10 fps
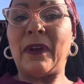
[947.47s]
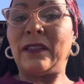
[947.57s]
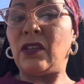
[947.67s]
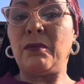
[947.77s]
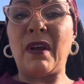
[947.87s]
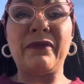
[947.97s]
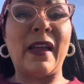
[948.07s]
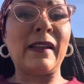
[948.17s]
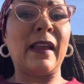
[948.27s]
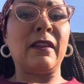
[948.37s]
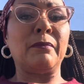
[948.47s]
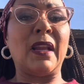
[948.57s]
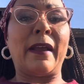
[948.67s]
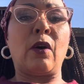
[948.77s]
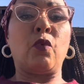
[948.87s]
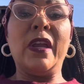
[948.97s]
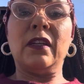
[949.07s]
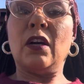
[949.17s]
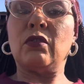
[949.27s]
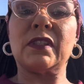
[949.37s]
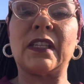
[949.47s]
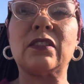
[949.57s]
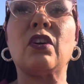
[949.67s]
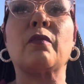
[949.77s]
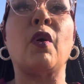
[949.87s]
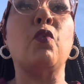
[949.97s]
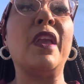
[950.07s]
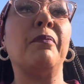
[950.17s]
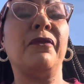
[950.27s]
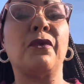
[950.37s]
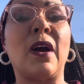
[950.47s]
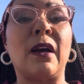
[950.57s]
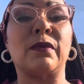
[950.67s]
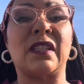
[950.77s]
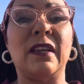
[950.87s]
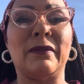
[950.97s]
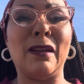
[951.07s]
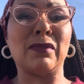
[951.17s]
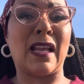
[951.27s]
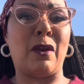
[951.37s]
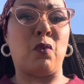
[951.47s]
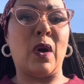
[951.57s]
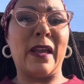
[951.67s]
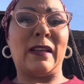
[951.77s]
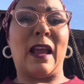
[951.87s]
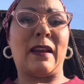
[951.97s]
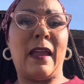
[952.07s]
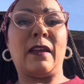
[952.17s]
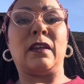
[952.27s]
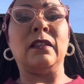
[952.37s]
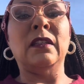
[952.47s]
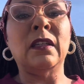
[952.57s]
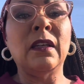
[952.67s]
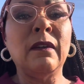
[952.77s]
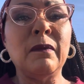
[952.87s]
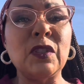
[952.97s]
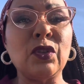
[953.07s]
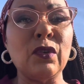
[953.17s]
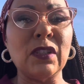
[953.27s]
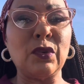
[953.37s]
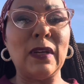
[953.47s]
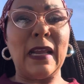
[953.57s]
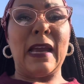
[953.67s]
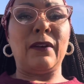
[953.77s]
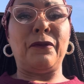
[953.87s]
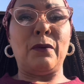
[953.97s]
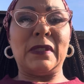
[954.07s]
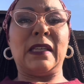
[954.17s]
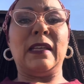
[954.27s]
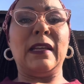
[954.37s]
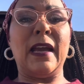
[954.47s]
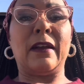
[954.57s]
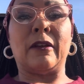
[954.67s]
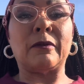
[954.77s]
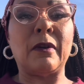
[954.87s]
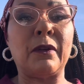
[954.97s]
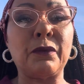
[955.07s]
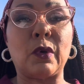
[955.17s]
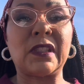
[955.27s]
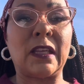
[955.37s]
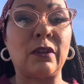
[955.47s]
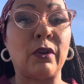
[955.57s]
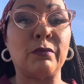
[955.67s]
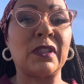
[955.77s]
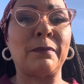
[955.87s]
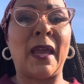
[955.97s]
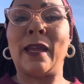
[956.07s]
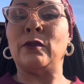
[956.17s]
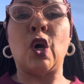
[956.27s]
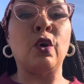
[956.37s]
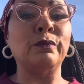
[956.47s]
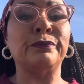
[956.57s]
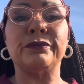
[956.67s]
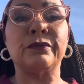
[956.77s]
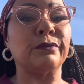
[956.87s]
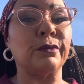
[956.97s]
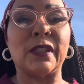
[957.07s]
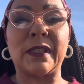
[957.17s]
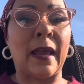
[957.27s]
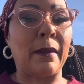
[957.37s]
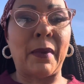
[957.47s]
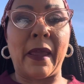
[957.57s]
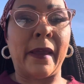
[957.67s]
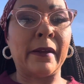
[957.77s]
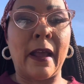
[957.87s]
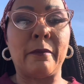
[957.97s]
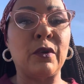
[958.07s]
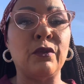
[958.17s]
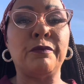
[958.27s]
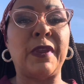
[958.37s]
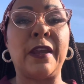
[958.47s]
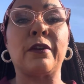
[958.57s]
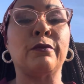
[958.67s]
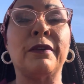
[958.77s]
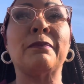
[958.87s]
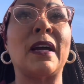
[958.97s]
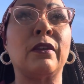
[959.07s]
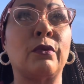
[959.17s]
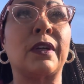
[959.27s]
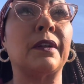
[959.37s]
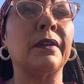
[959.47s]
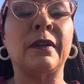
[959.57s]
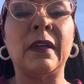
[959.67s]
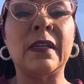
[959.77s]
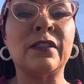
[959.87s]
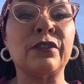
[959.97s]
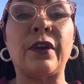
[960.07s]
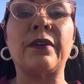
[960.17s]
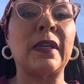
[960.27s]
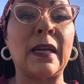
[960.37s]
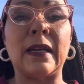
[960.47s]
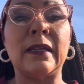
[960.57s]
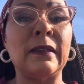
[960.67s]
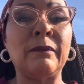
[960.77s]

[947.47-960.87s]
told my family, I gave them like a week notice. I told them a week before I was leaving. They was like, what? Atlanta? What you going to Atlanta for? What's in Atlanta? And of course they thought it was a man. Nope, was not a man. I moved here with my daughter, just her and I.